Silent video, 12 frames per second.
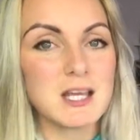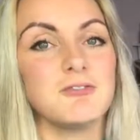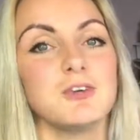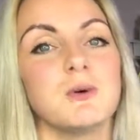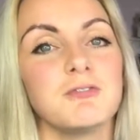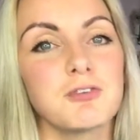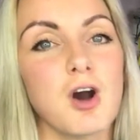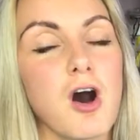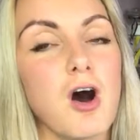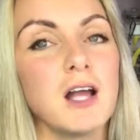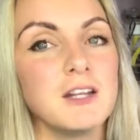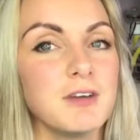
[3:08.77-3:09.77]
If you have
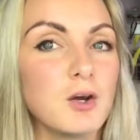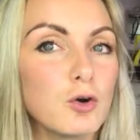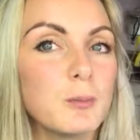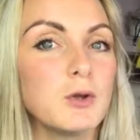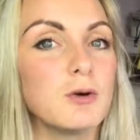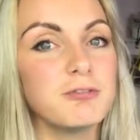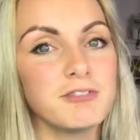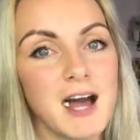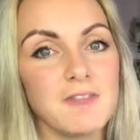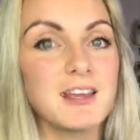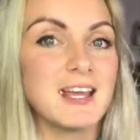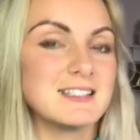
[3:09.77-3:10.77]
got an event coming up,
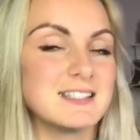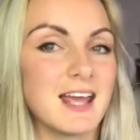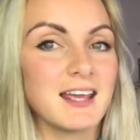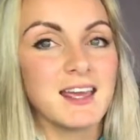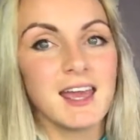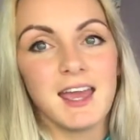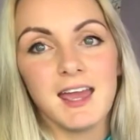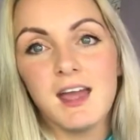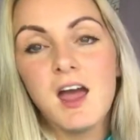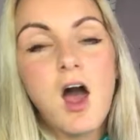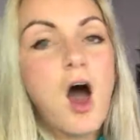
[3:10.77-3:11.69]
5k, 10k,